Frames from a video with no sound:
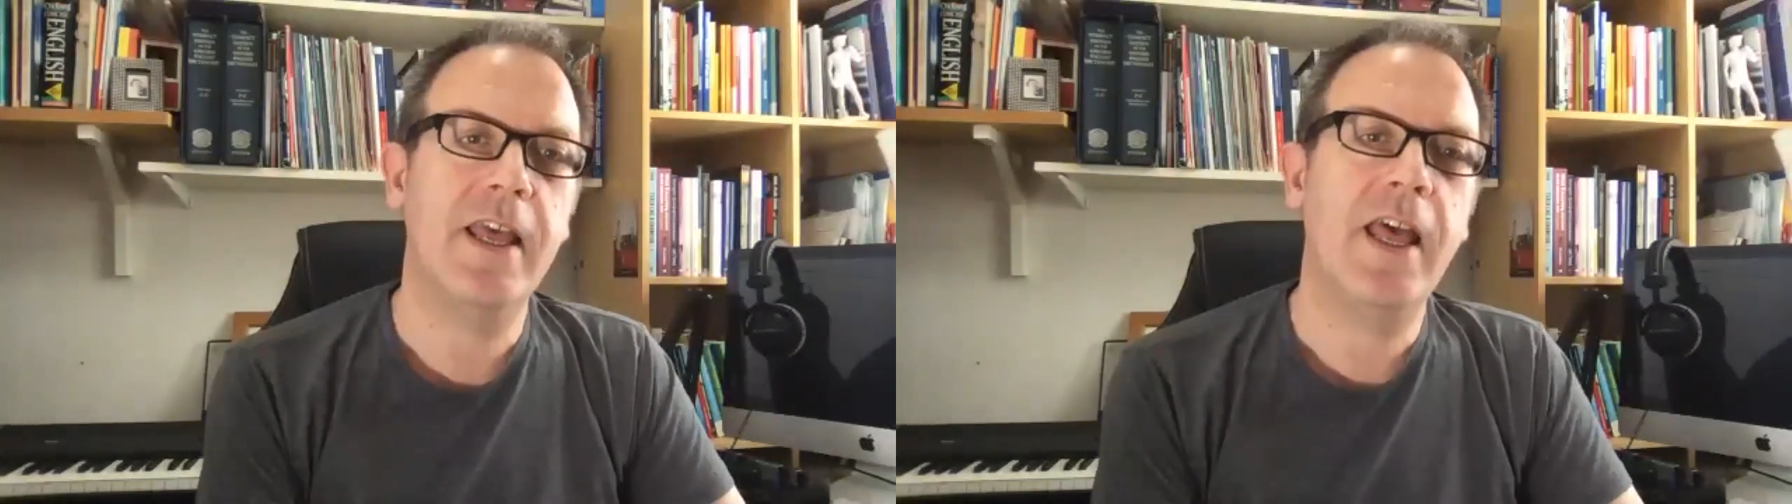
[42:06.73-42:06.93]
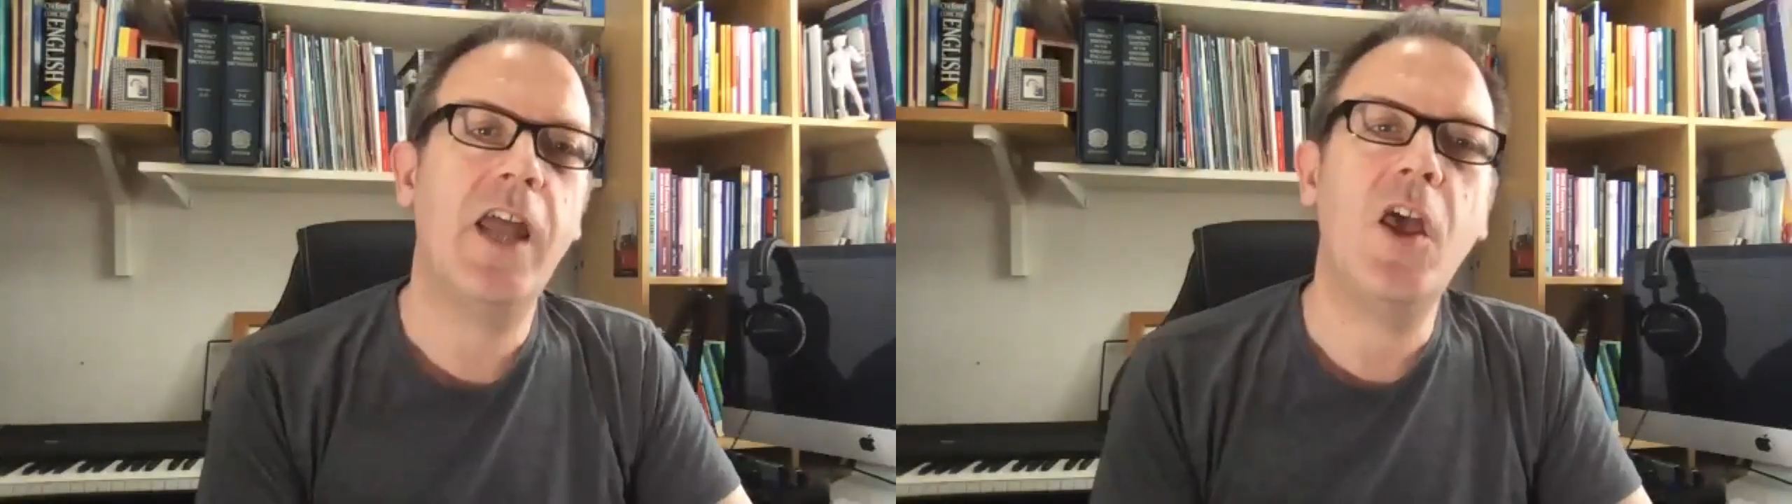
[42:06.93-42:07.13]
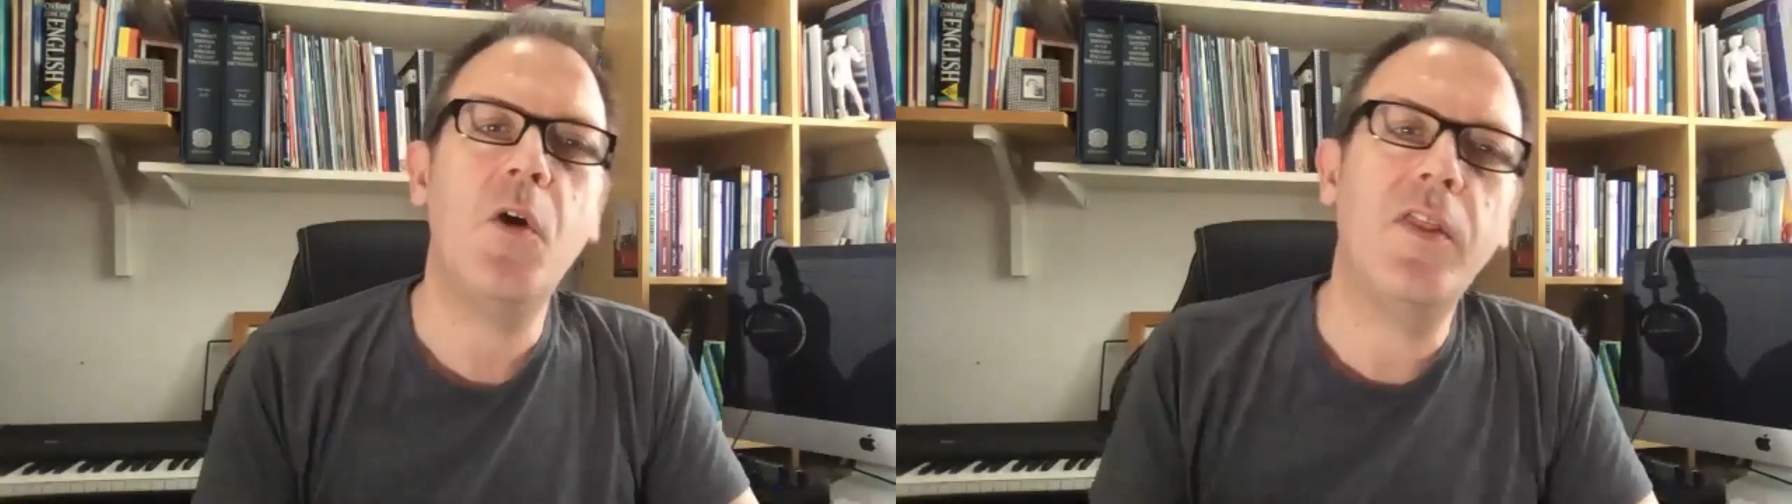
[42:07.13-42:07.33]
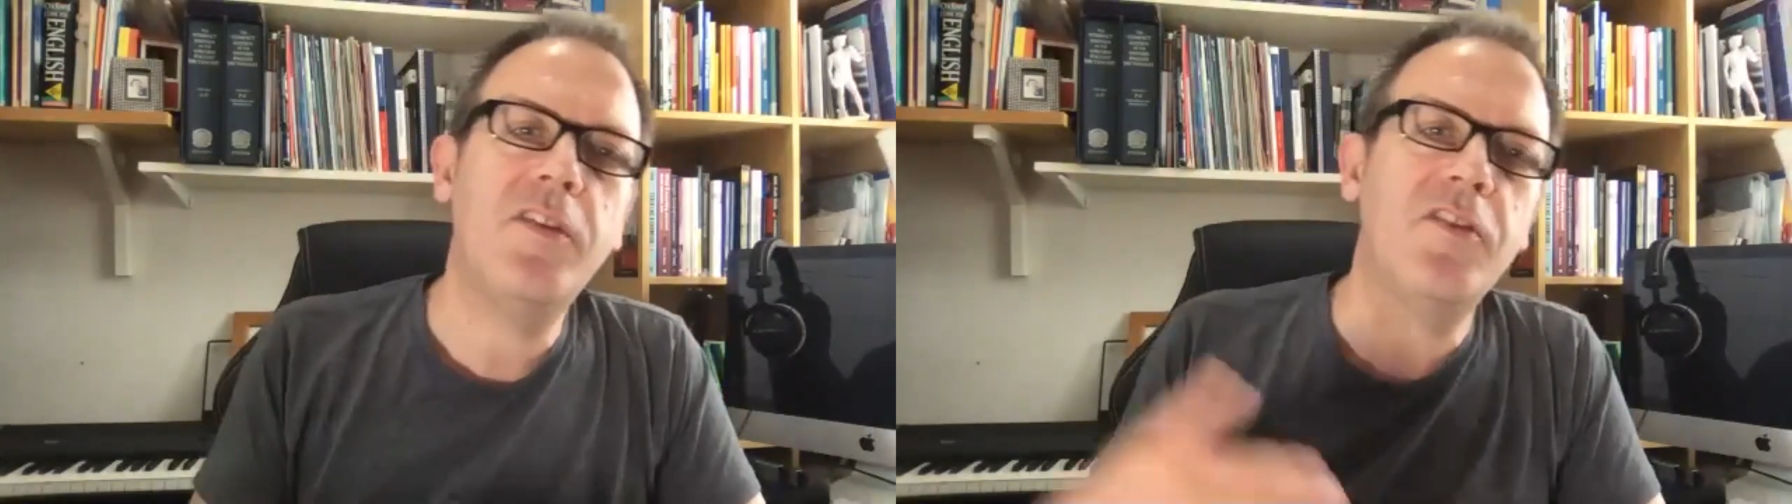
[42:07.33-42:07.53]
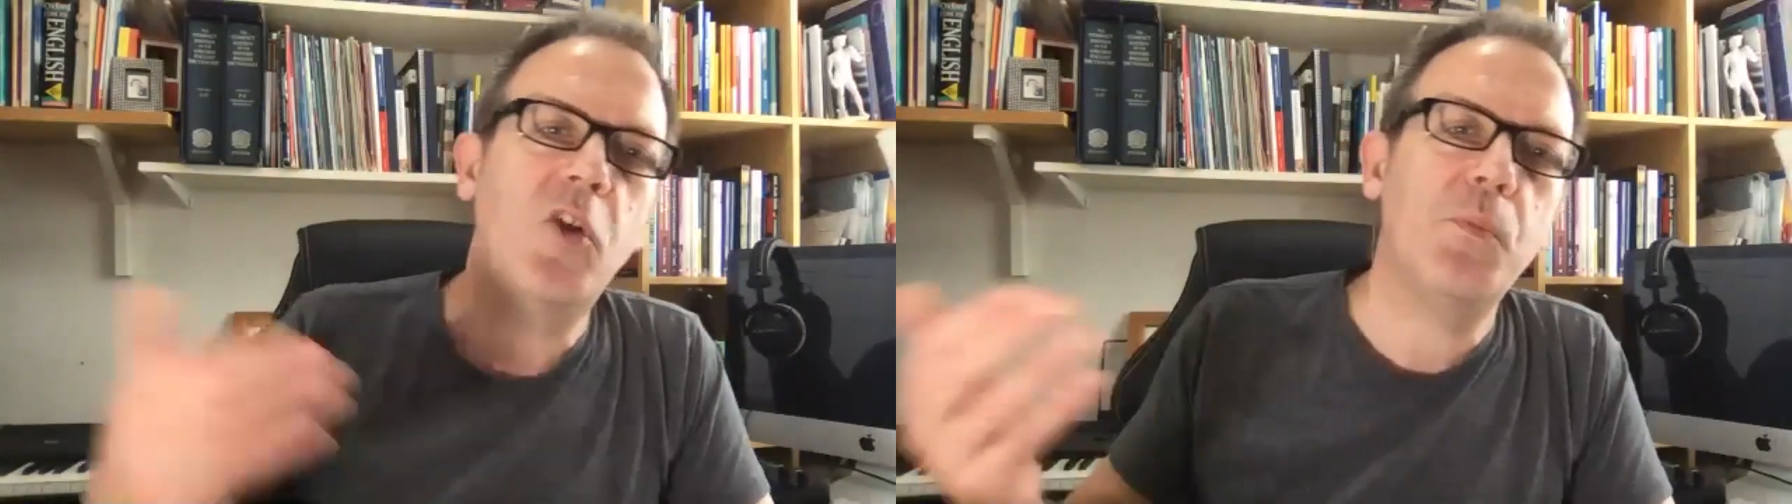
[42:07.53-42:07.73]
I know this
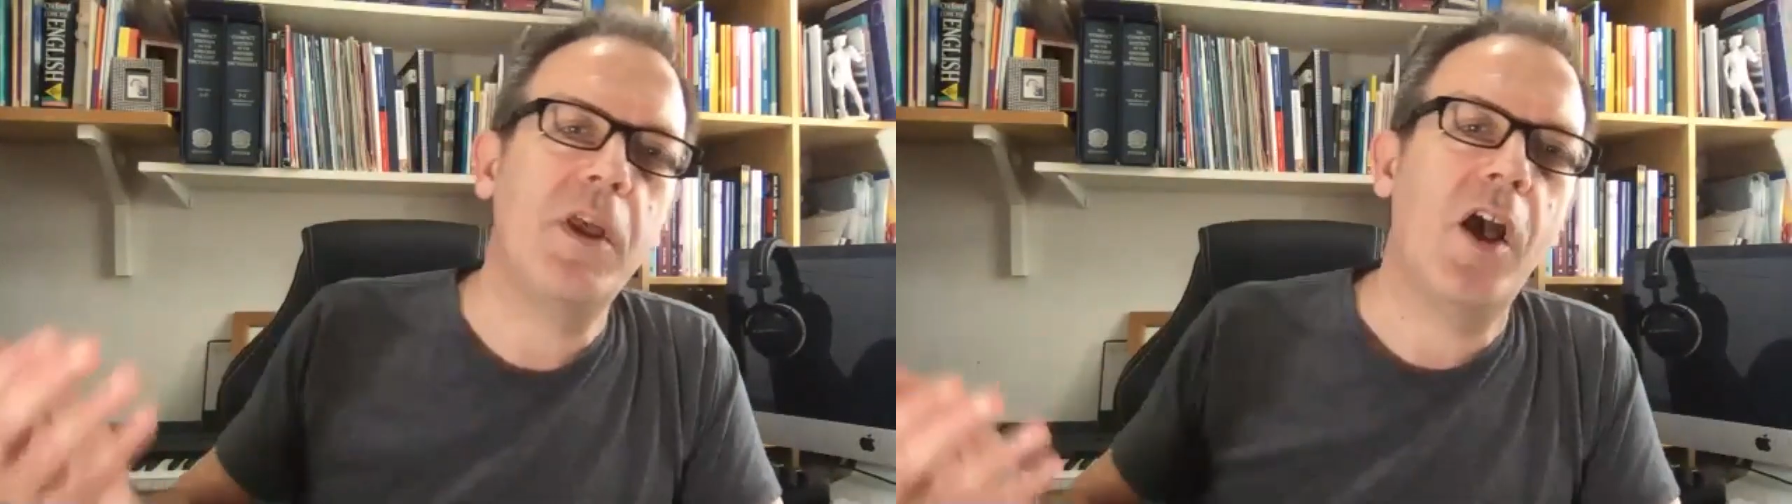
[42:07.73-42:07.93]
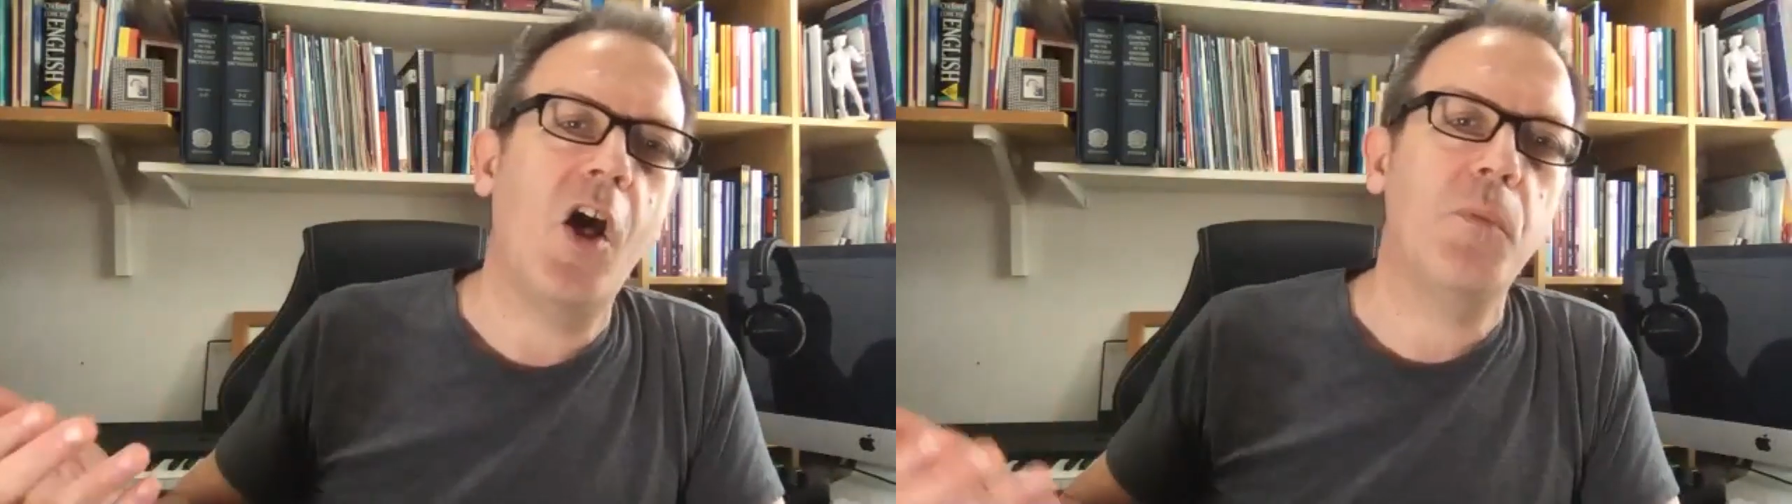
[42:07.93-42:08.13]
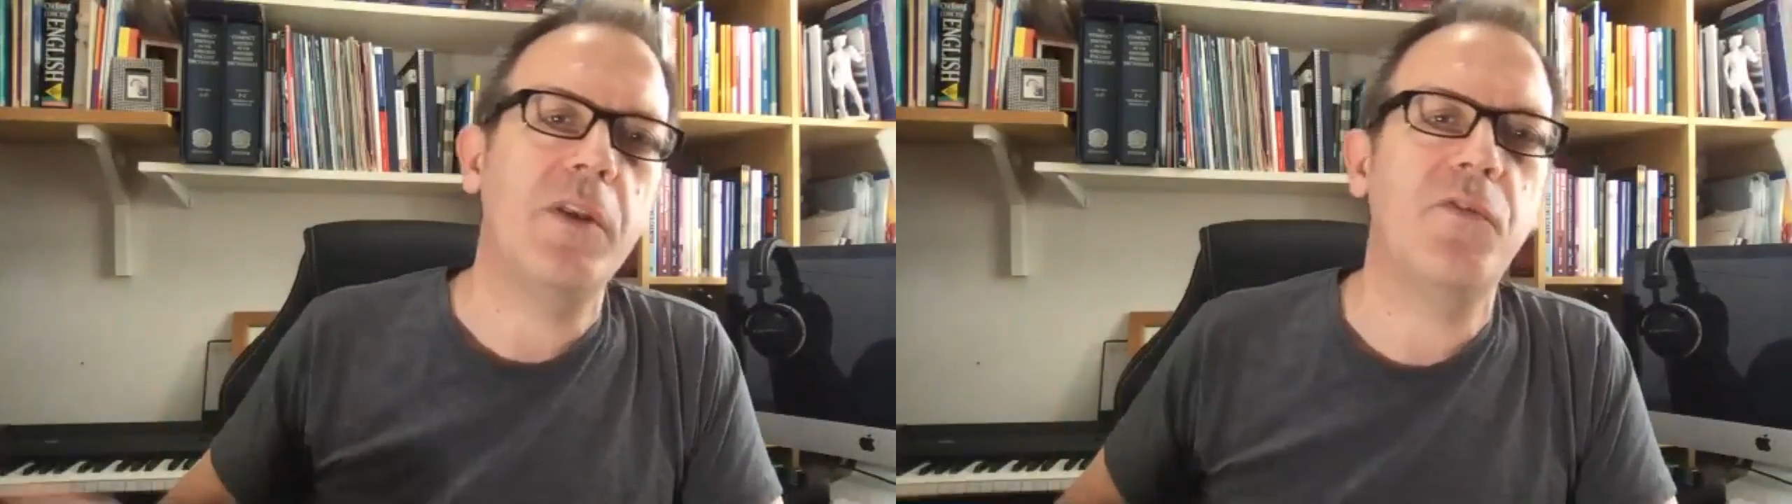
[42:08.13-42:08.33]
has whole been